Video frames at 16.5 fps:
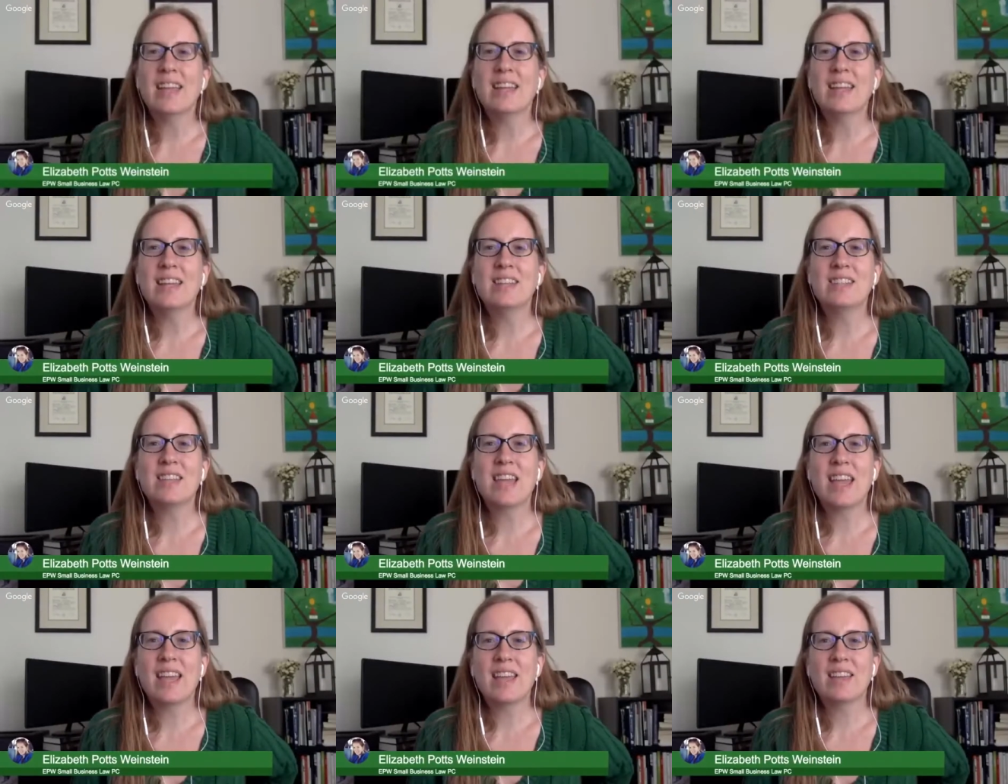it's
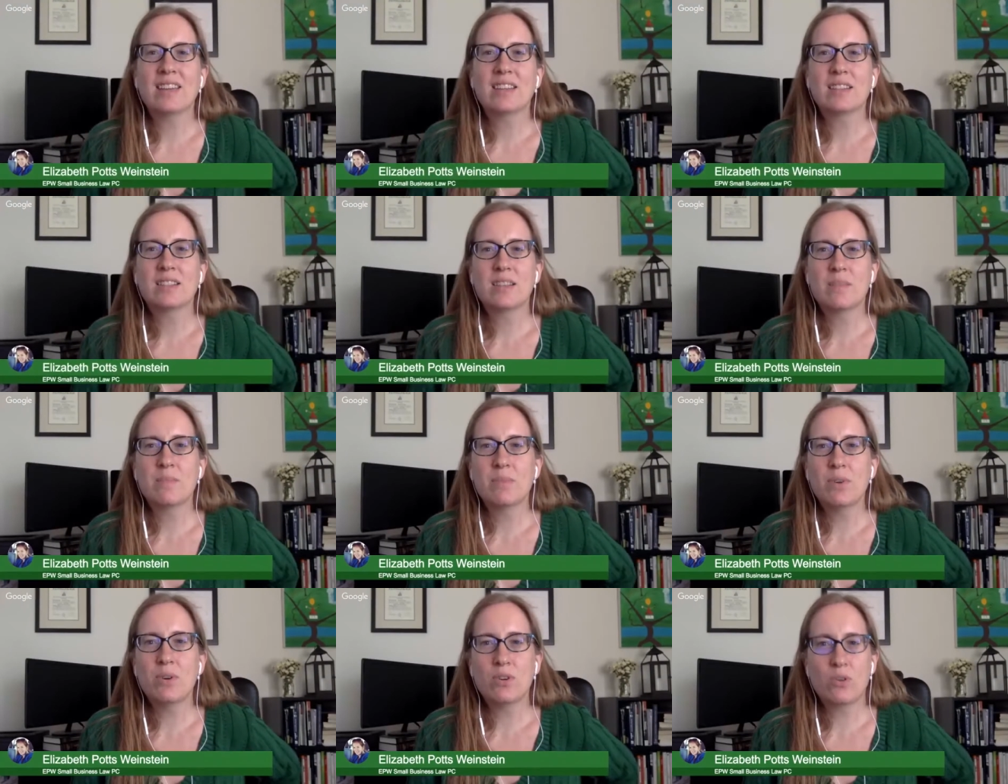a
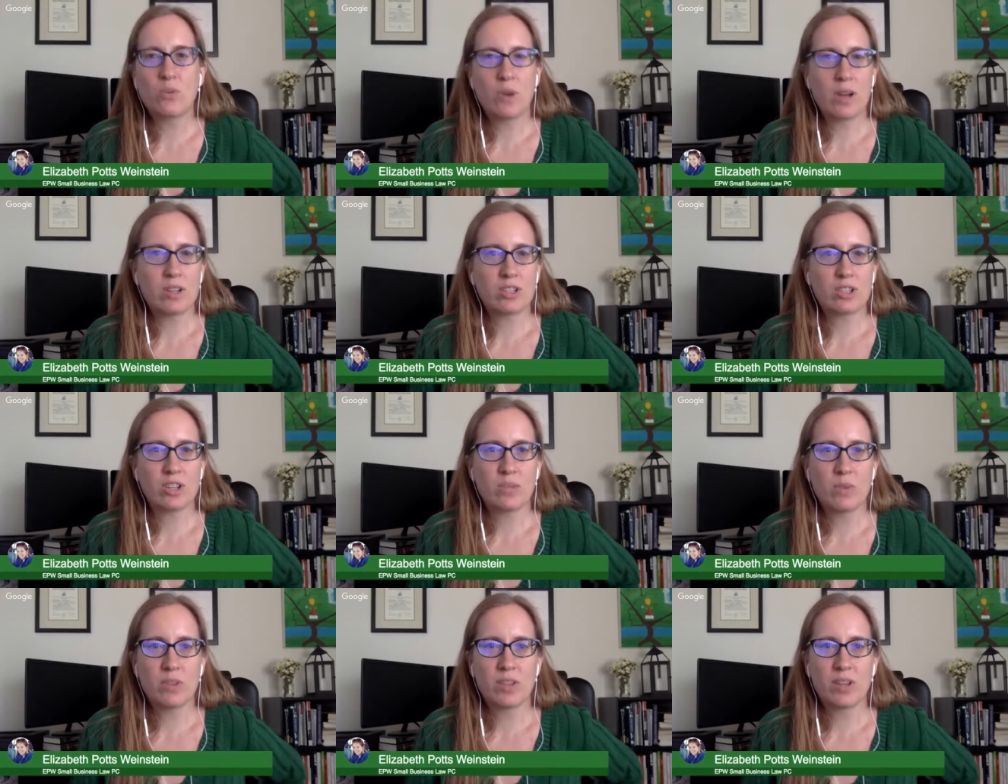simple question
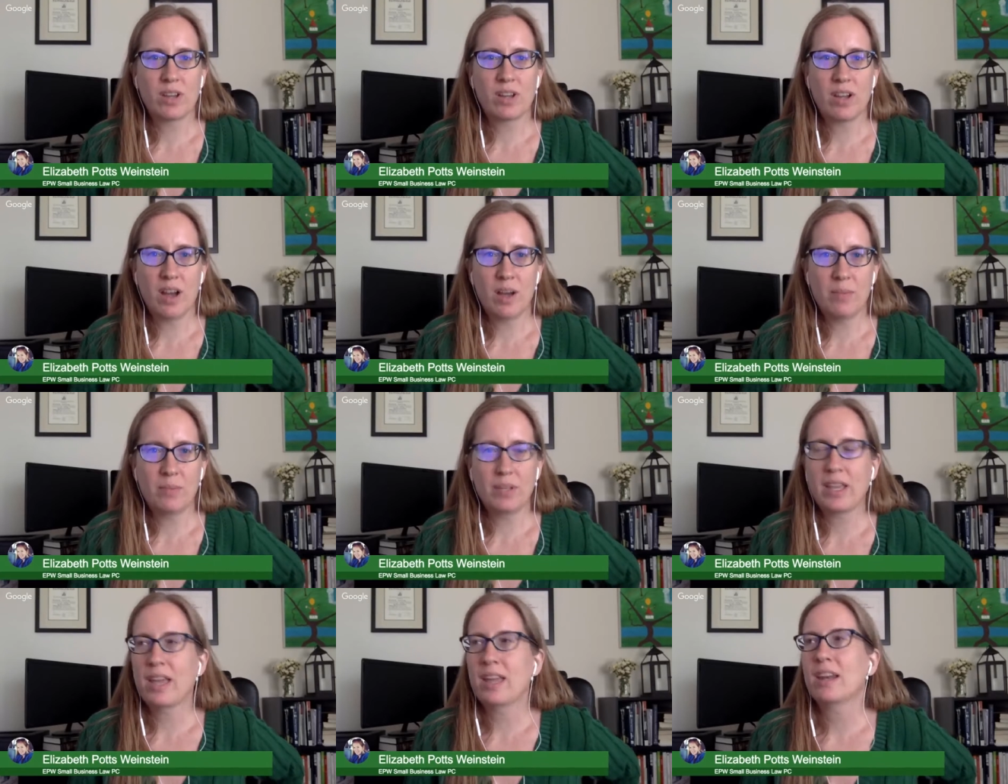with a
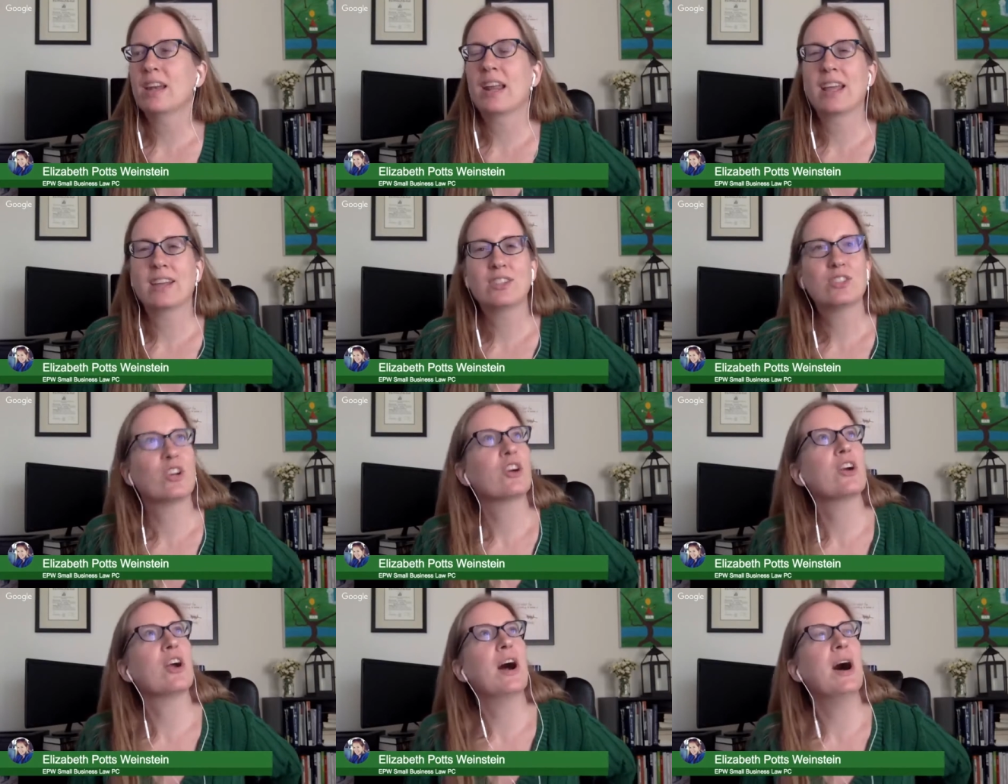complicated
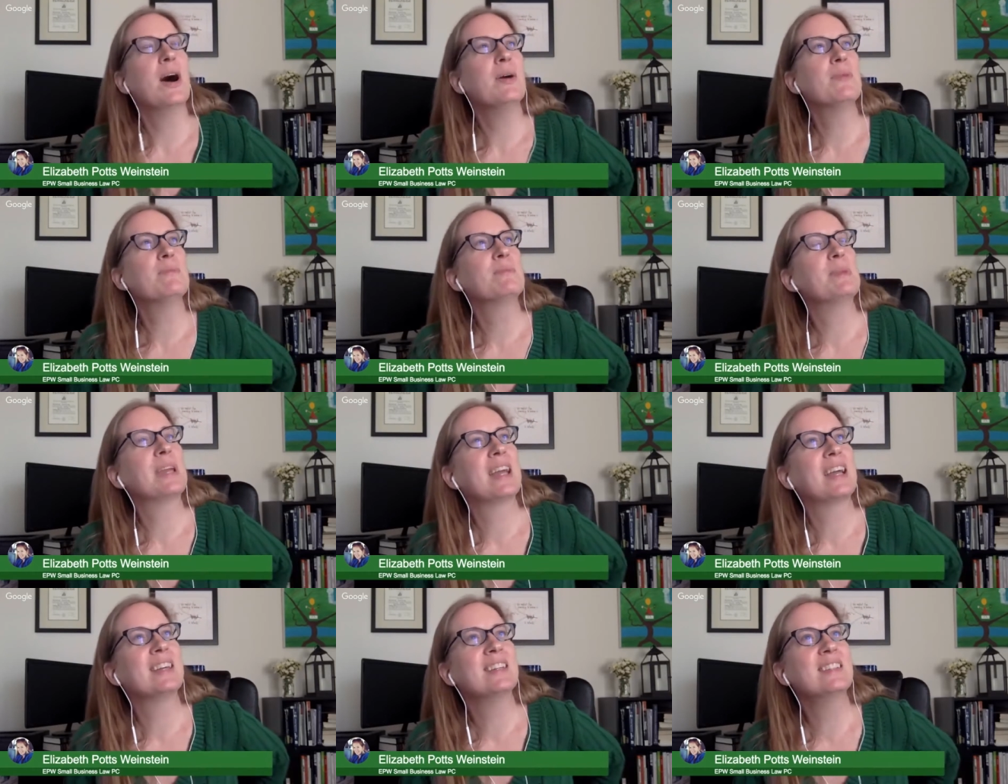answer,
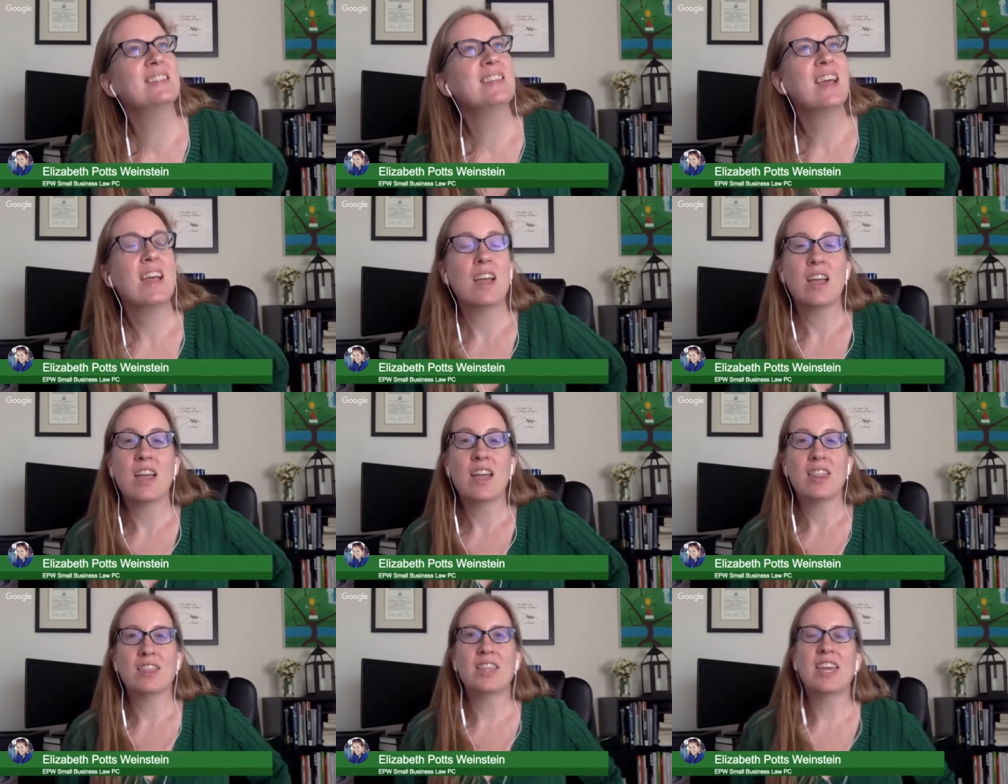because
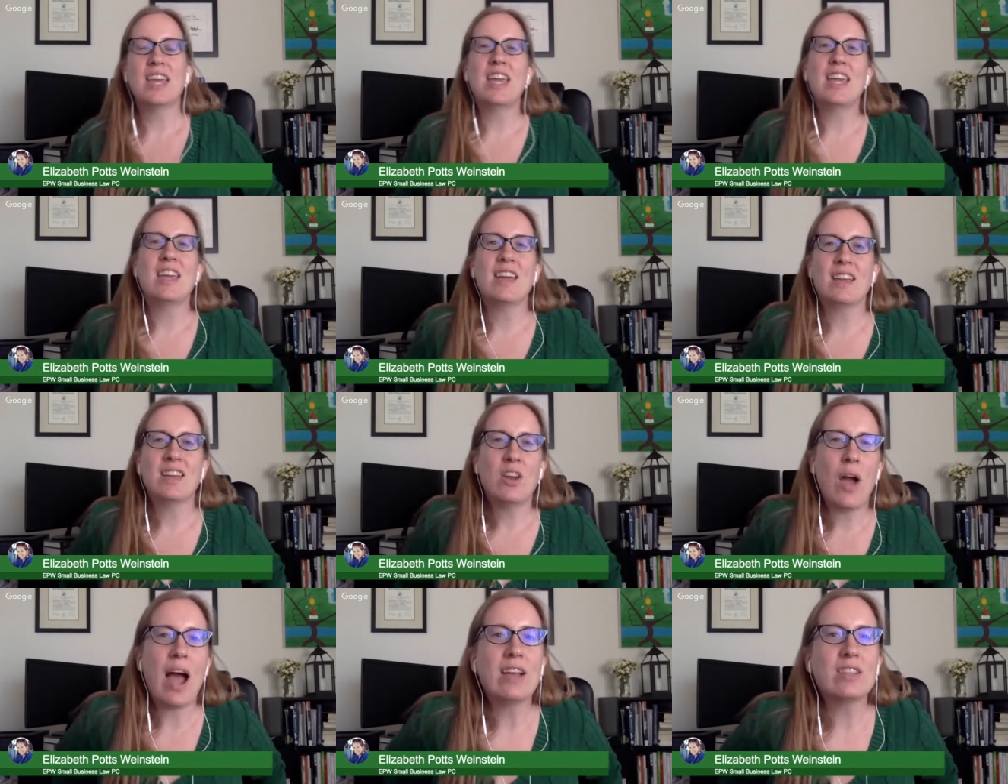
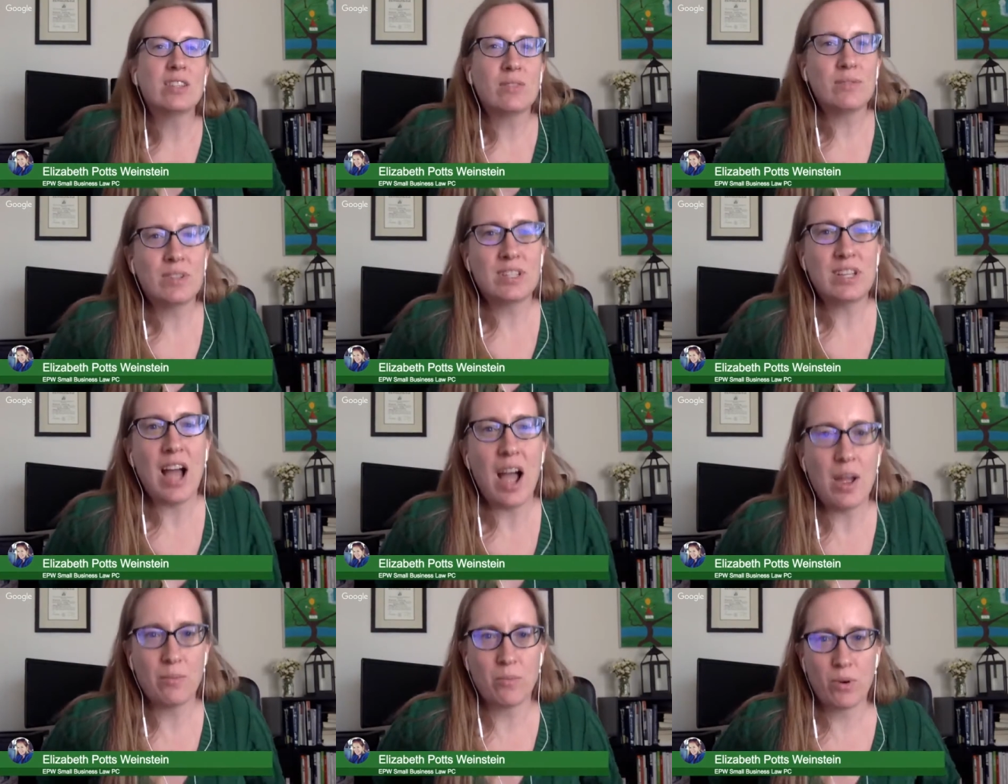as of the
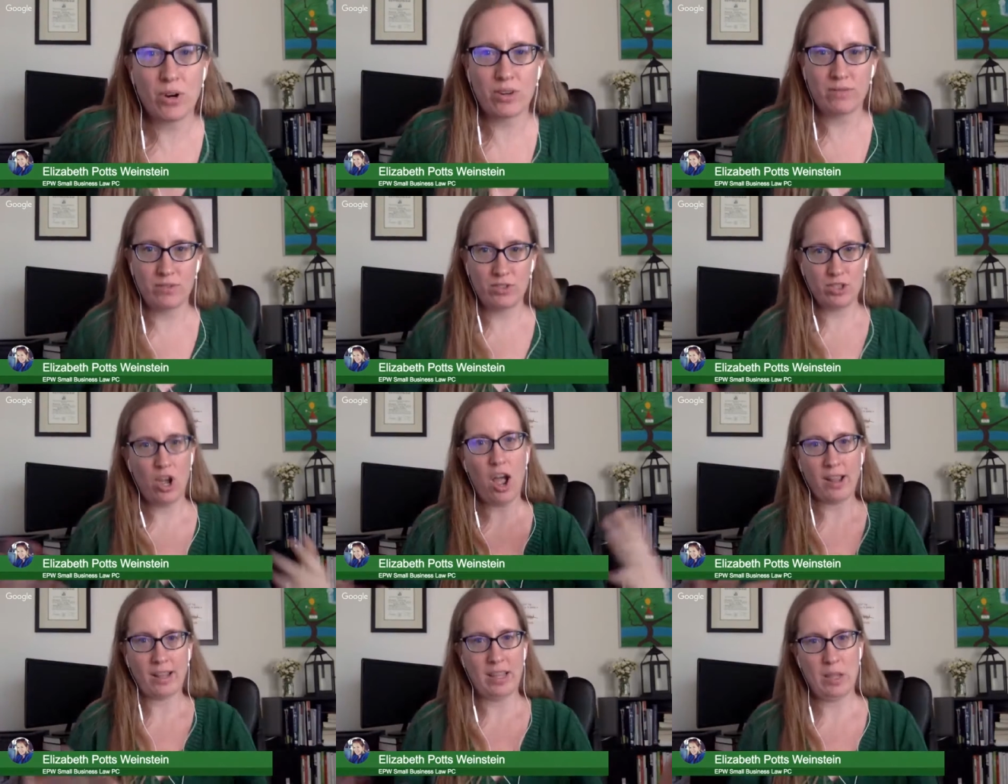time we're
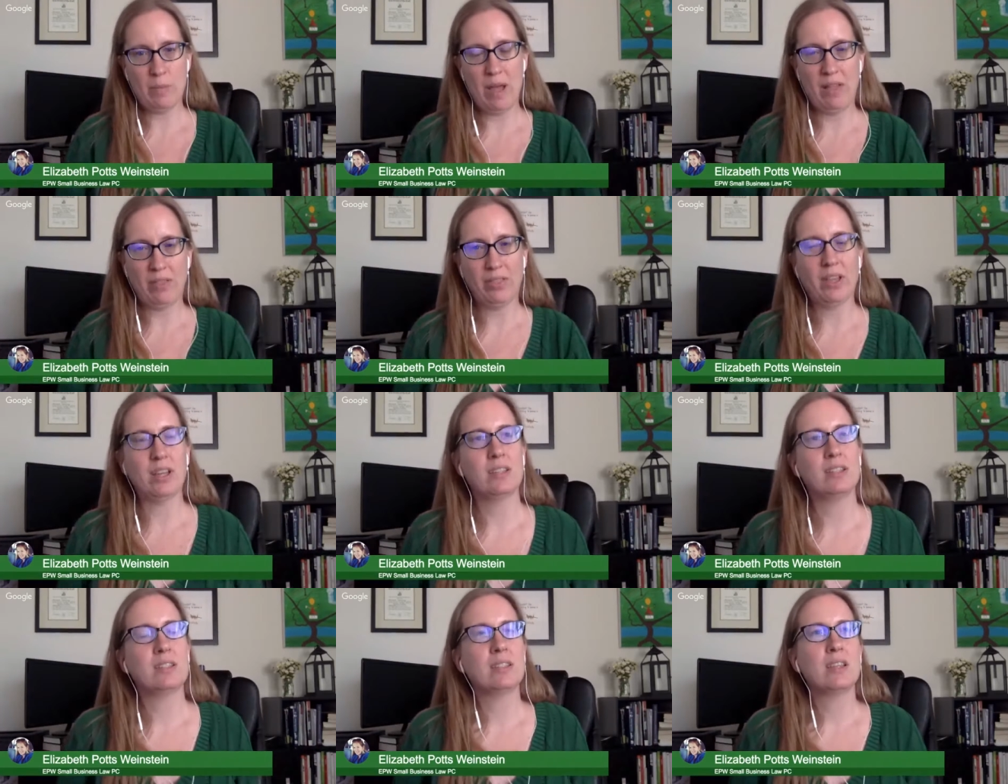talking about
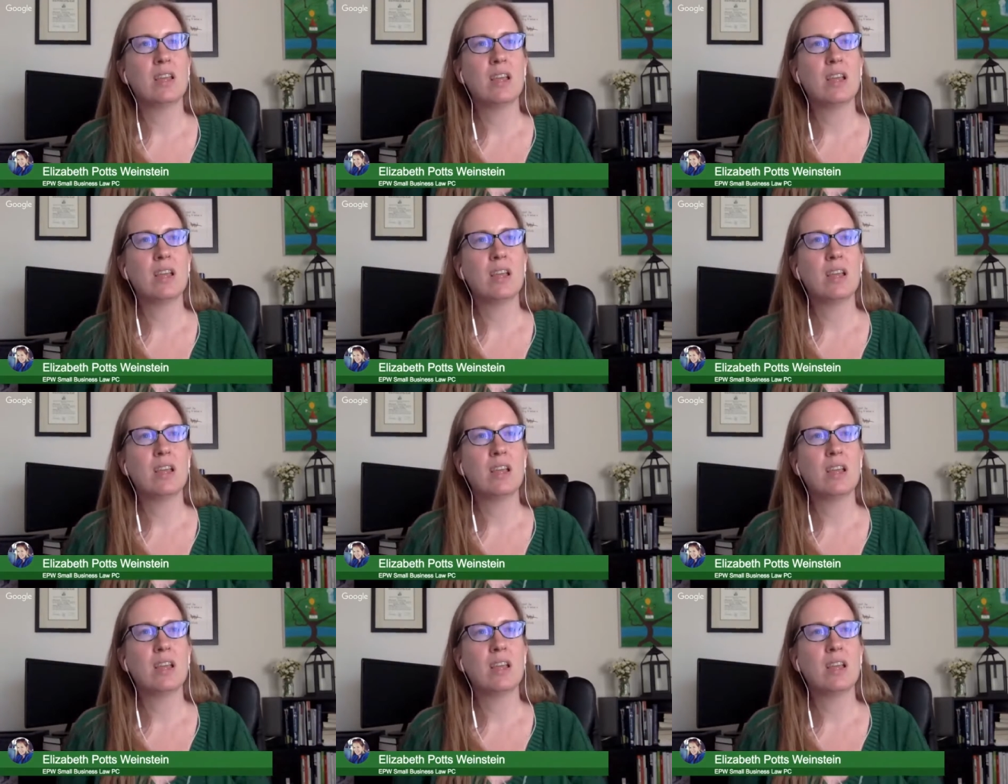this,